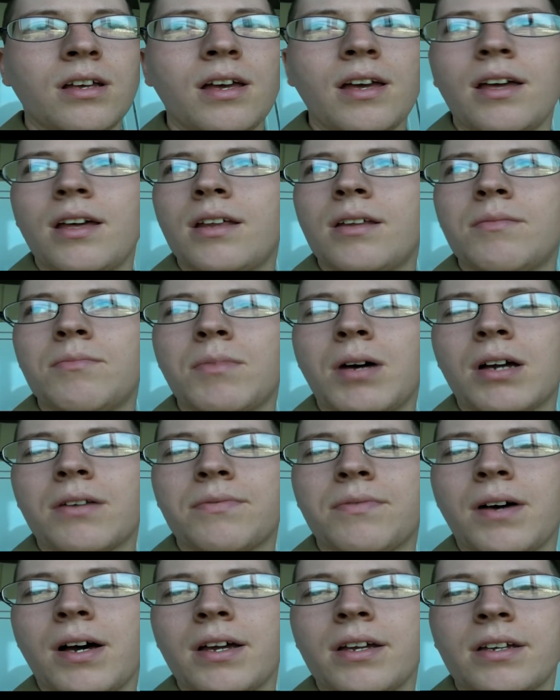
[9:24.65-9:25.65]
and
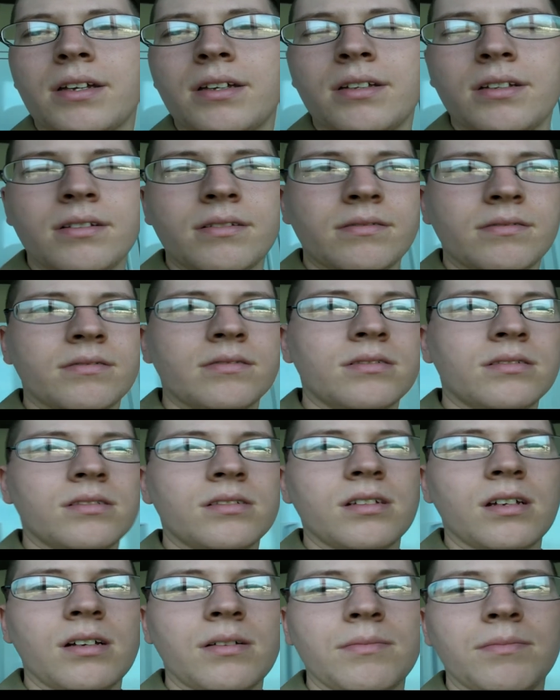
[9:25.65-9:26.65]
modifying it
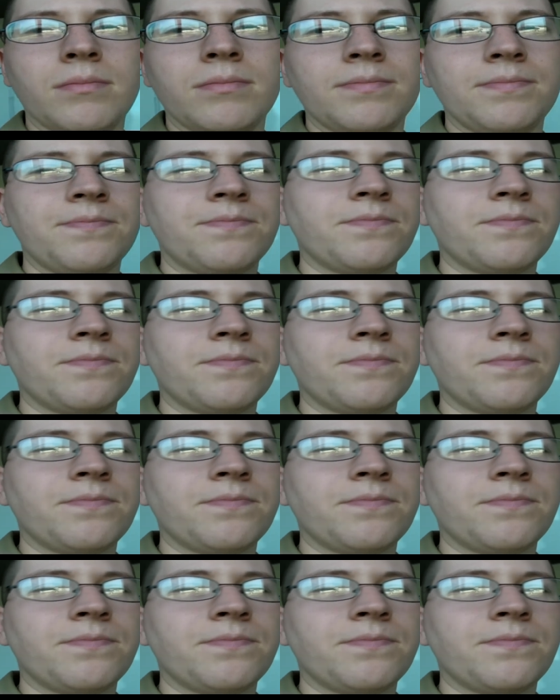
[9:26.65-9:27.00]
some.